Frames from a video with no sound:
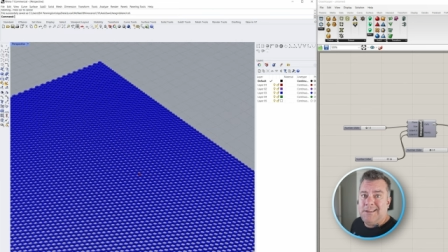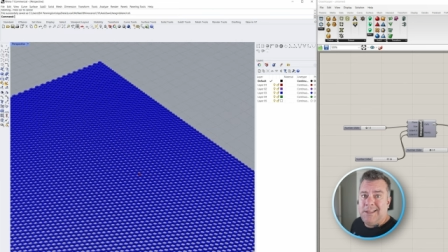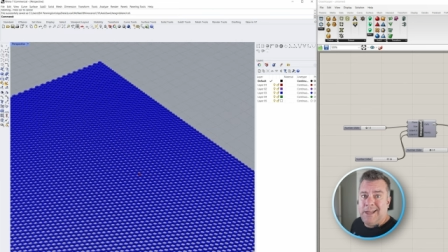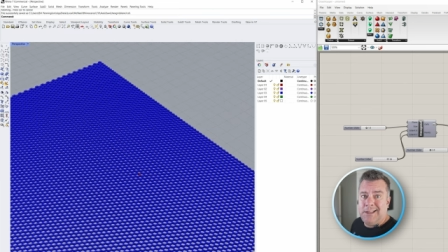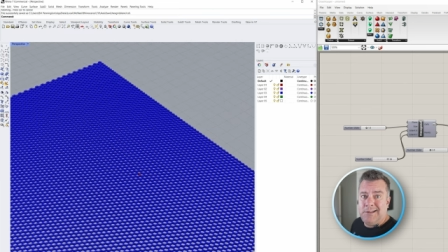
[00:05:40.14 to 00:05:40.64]

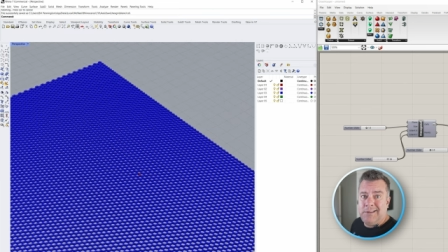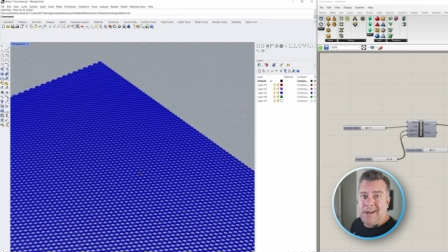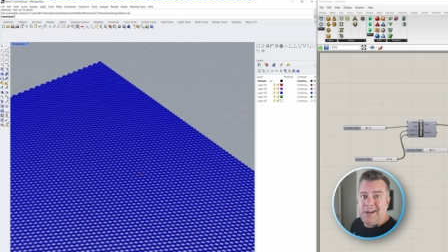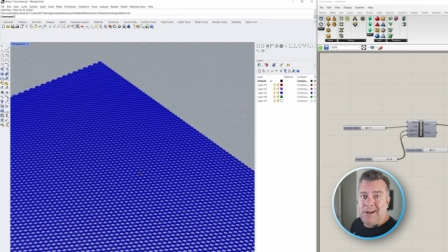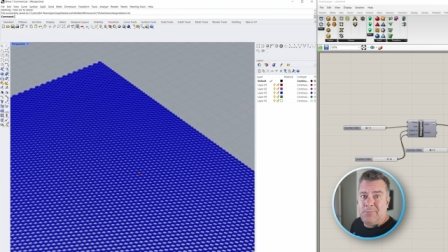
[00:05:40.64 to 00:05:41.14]
Now you load
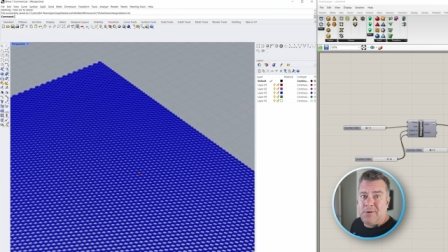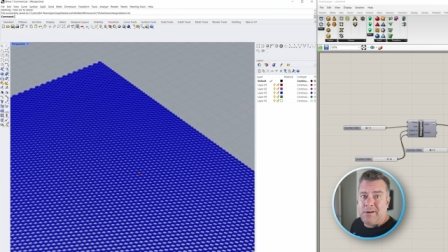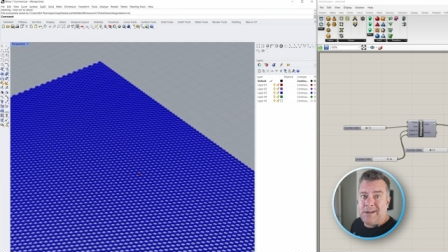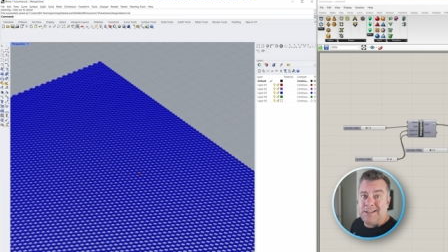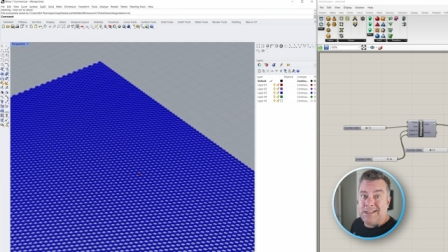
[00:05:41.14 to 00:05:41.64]
that into your
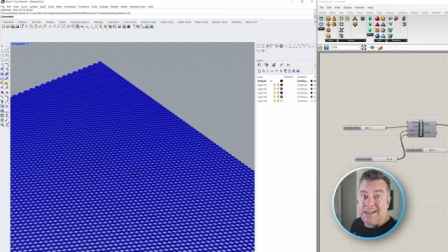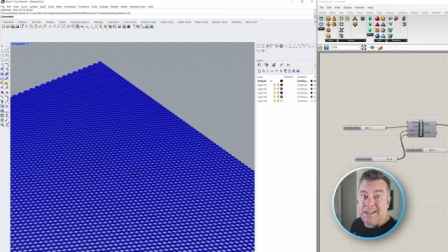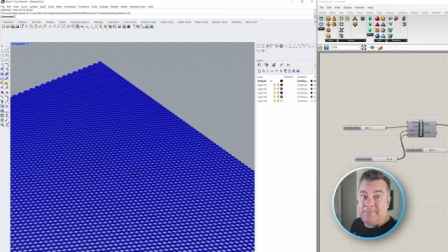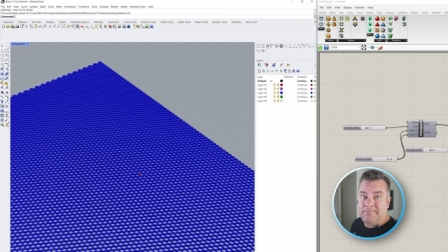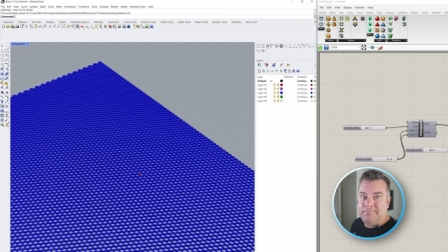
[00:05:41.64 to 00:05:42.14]
printer and
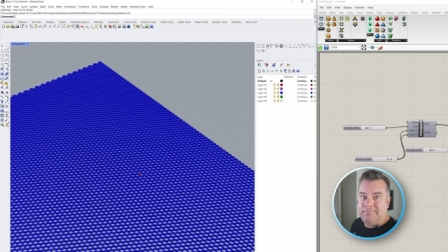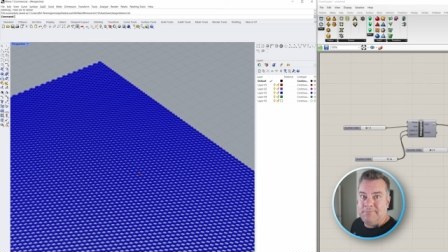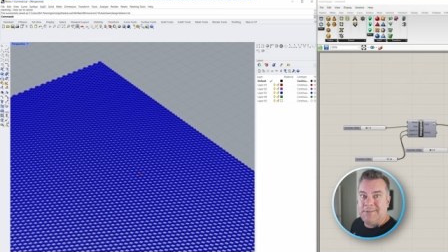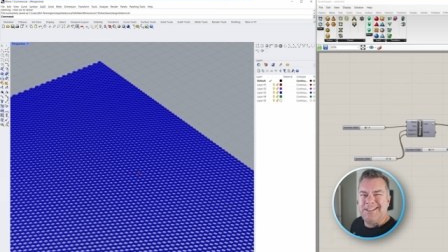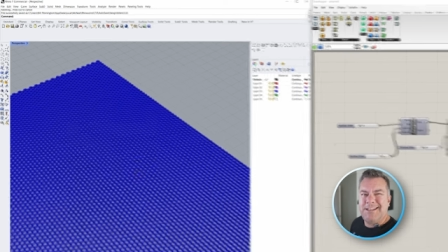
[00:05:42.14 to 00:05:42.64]
slice it.
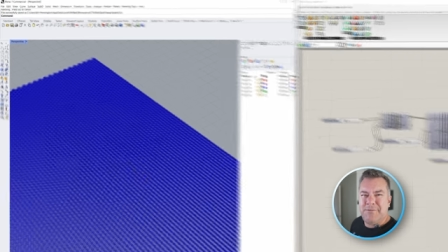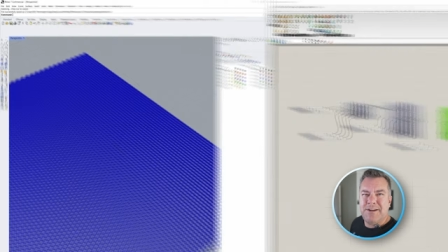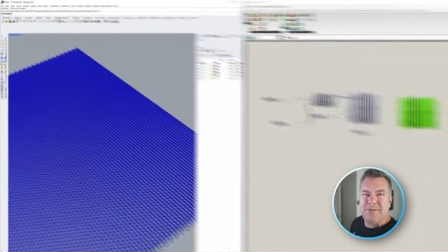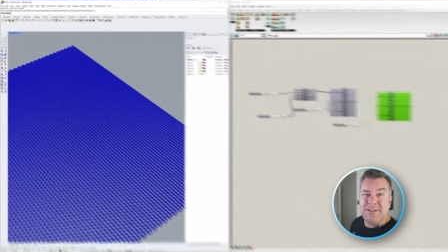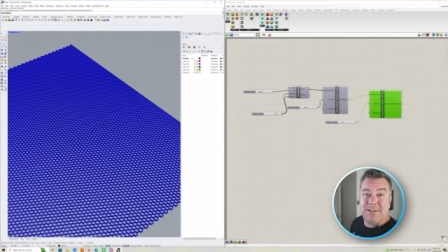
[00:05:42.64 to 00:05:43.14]
Let's see if we
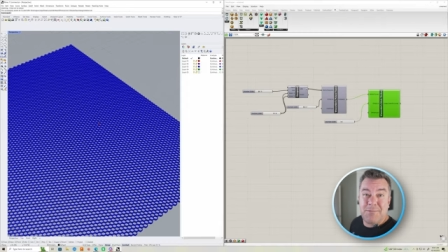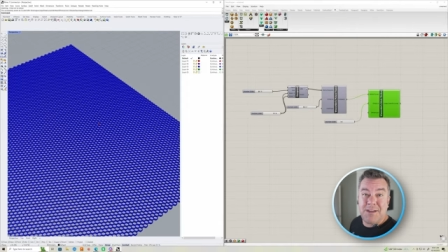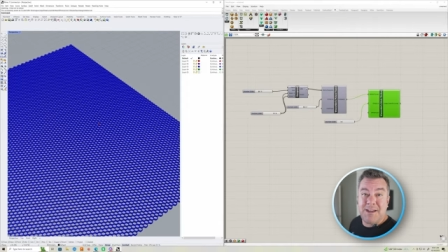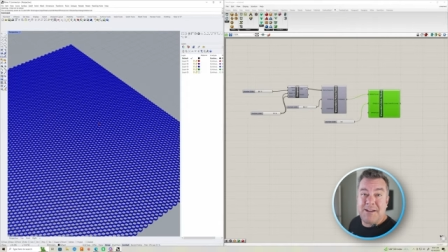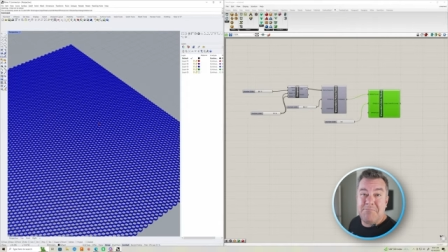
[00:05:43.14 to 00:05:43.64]
can do
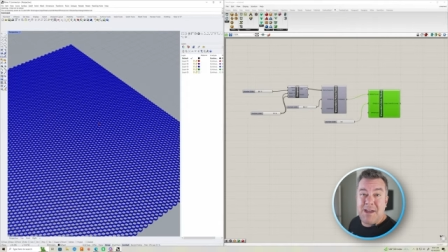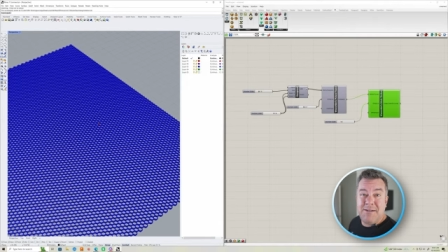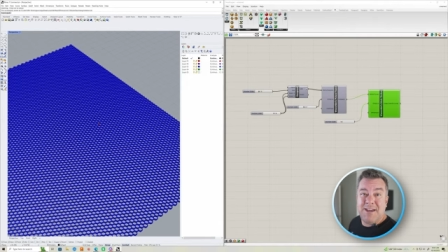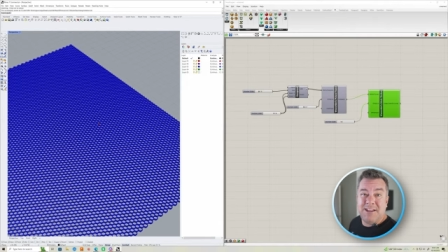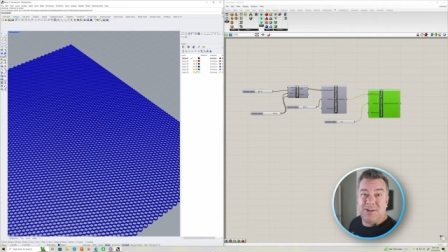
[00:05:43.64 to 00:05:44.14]
something
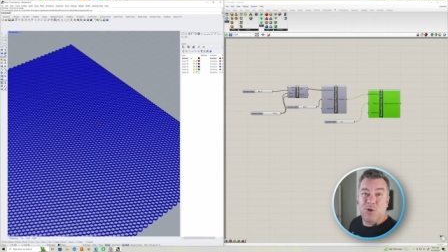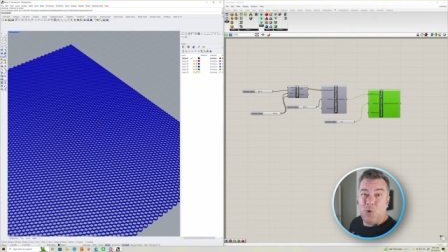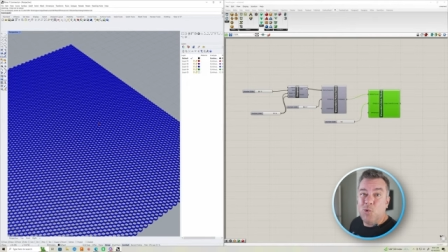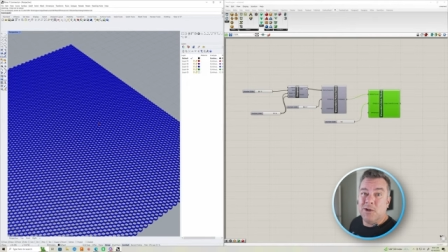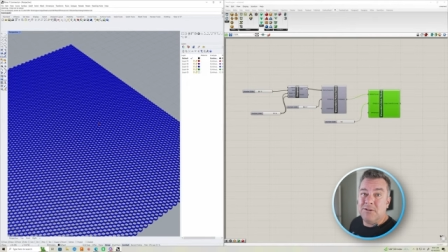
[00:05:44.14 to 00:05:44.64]
maybe a little
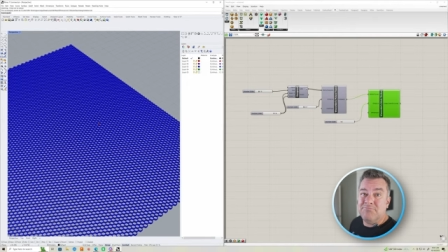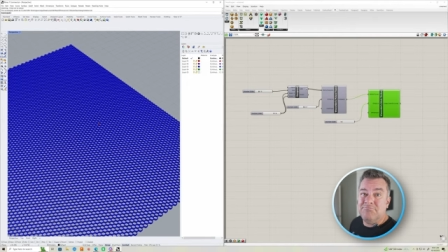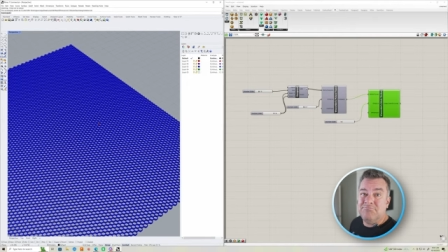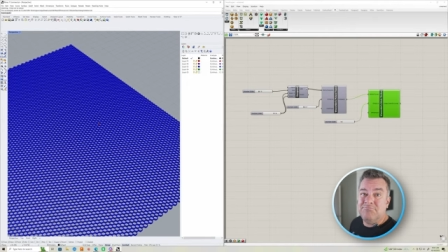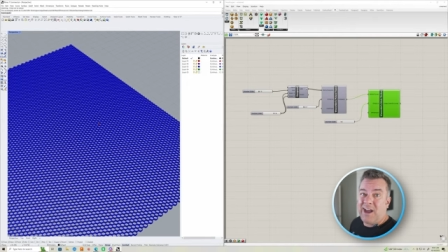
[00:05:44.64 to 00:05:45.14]
cooler.
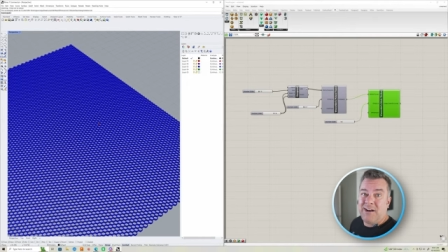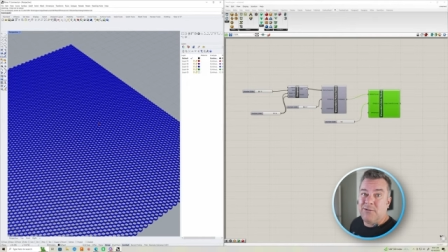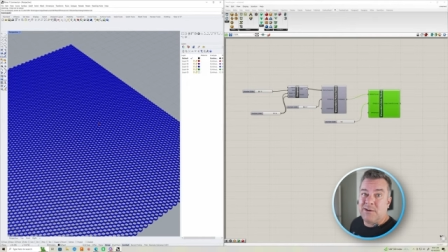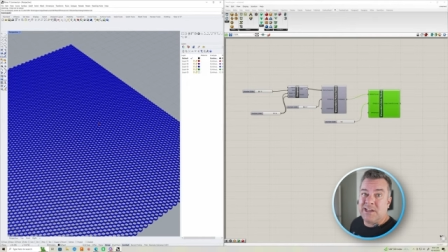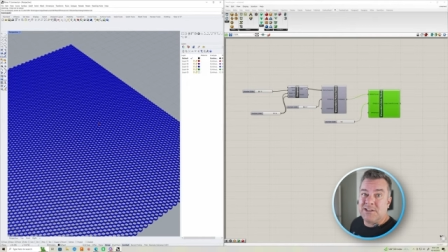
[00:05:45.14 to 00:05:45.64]
I don't
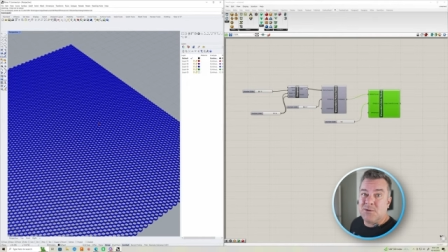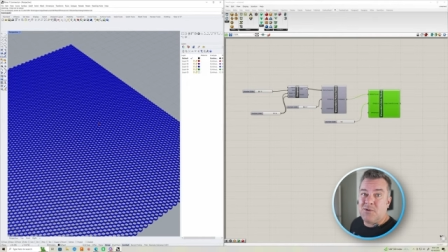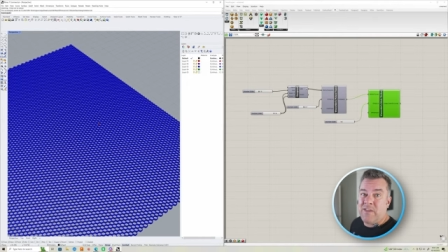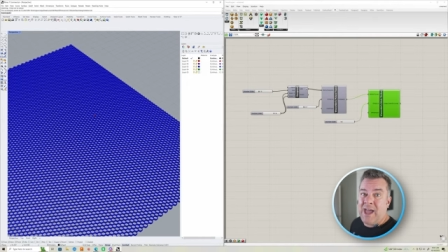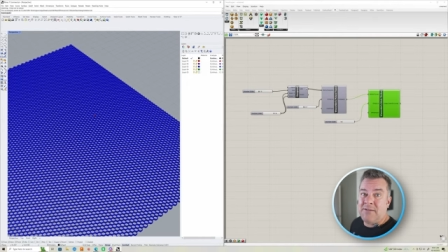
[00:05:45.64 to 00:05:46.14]
know what gets
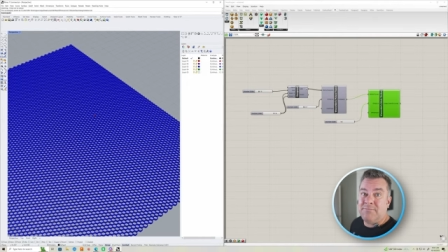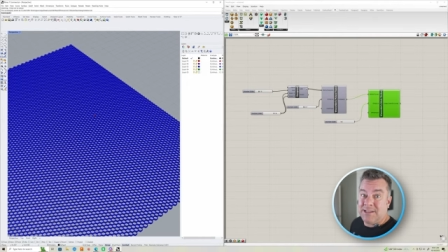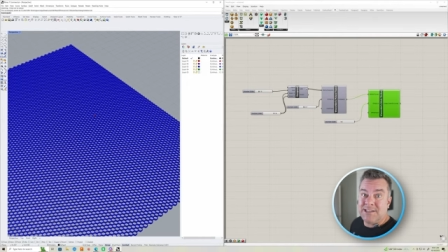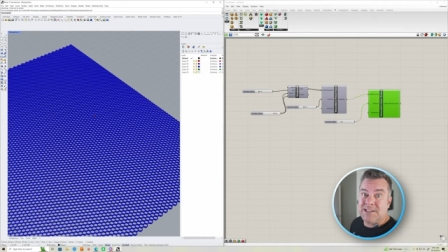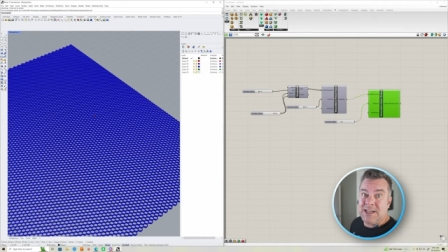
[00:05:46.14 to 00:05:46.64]
cooler than that, but
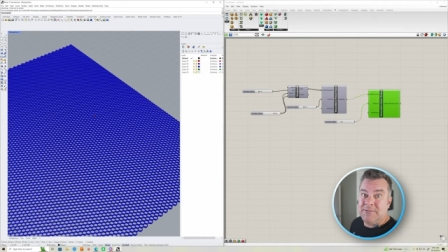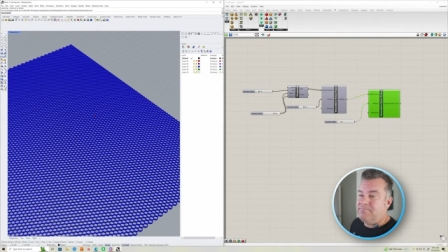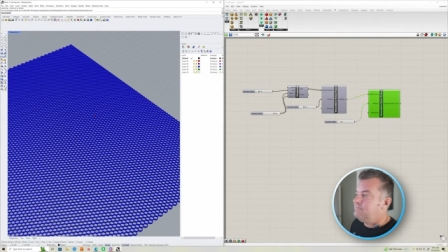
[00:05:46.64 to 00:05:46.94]
let's see.